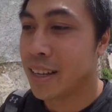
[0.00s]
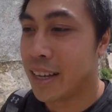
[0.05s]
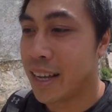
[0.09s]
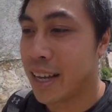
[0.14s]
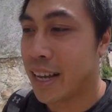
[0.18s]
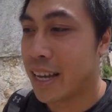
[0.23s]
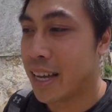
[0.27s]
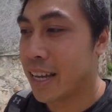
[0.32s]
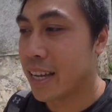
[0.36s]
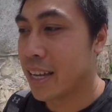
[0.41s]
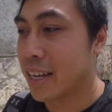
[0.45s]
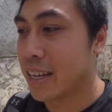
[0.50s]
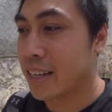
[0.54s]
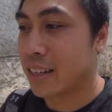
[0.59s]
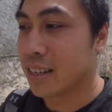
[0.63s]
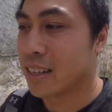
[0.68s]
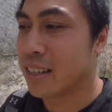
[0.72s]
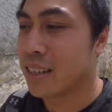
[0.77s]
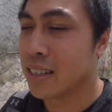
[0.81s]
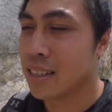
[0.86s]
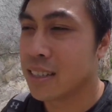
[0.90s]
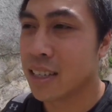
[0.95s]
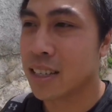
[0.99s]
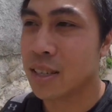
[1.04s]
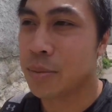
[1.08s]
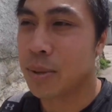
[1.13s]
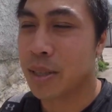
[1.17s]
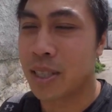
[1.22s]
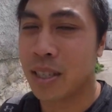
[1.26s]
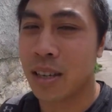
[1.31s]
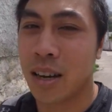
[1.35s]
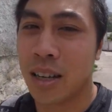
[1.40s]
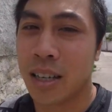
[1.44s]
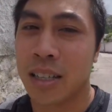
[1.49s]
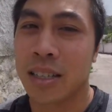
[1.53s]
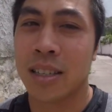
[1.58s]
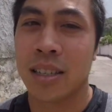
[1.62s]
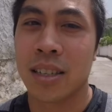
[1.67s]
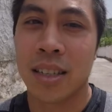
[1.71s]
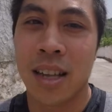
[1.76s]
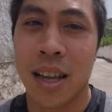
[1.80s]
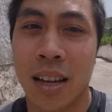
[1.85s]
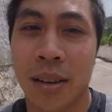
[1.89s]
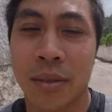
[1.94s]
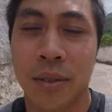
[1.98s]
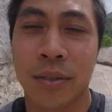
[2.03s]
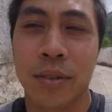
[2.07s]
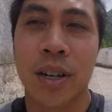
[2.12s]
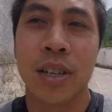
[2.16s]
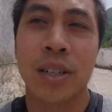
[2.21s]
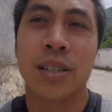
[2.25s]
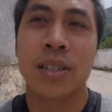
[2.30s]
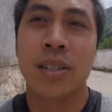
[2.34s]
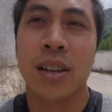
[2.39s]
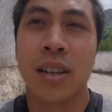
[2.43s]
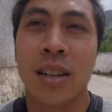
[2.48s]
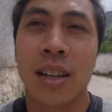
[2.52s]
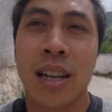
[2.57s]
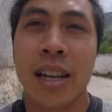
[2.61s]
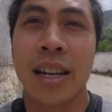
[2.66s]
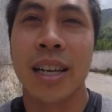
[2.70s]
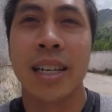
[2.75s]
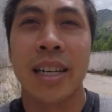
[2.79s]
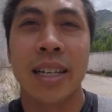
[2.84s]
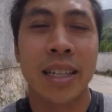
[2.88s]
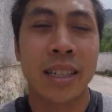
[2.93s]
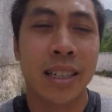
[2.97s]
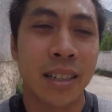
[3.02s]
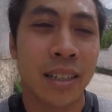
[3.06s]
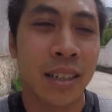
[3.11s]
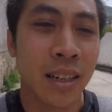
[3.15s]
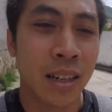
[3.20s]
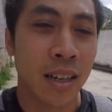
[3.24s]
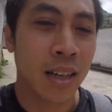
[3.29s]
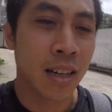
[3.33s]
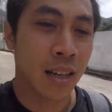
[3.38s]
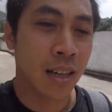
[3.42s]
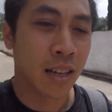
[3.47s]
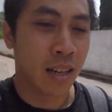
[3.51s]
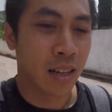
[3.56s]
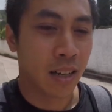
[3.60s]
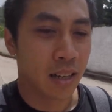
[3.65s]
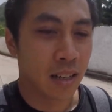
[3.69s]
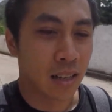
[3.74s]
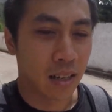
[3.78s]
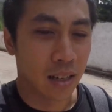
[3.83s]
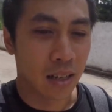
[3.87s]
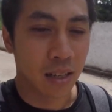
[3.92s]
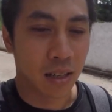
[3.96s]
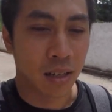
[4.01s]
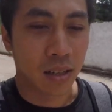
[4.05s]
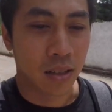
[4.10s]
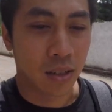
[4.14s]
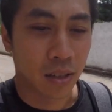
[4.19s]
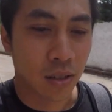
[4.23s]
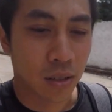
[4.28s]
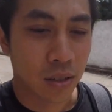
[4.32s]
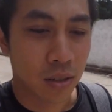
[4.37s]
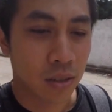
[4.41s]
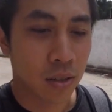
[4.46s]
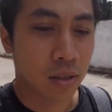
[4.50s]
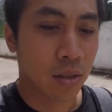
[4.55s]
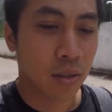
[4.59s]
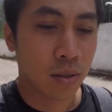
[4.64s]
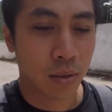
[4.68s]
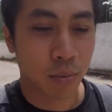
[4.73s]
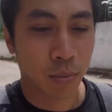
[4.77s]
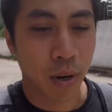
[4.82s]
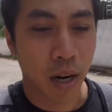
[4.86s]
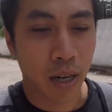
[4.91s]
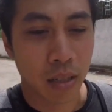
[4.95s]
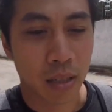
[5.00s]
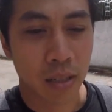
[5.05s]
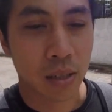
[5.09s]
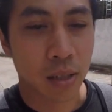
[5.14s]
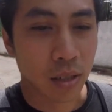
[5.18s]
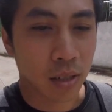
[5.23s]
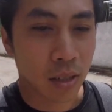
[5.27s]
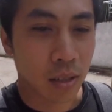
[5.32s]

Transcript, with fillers: and just been talking to a lot of friends online, uh, practicing